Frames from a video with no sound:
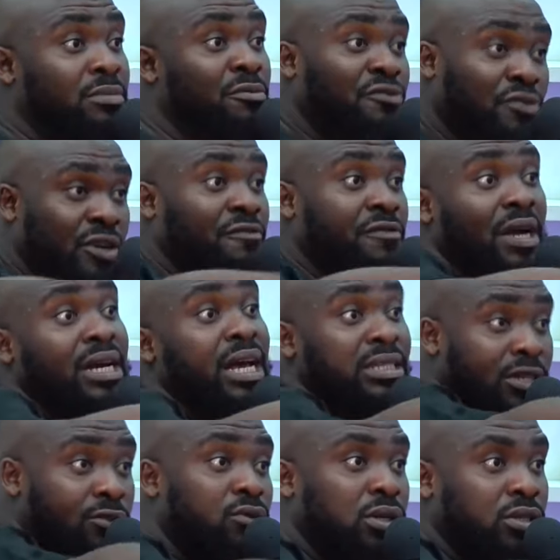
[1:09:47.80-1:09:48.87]
before Absolutely. the fact that it's
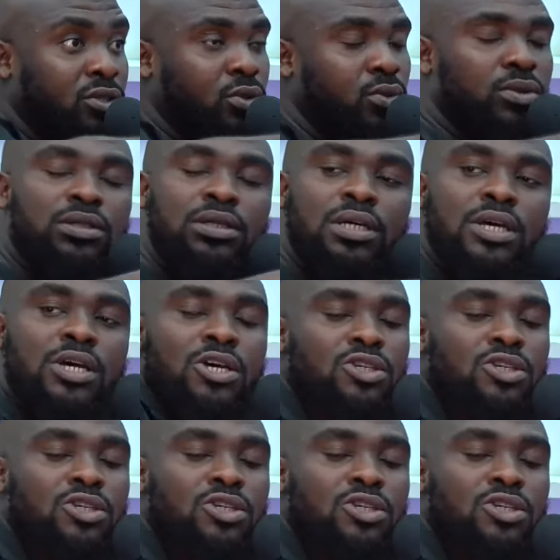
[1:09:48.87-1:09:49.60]
a rolling Absolutely. stone.